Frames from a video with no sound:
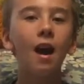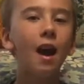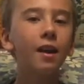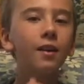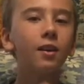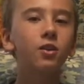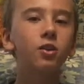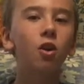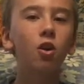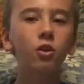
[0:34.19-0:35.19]
I'm going to
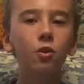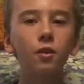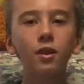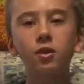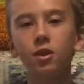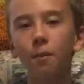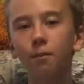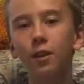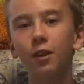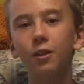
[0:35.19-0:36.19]
start doing
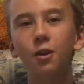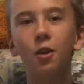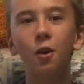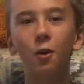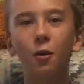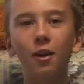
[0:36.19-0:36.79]
something new.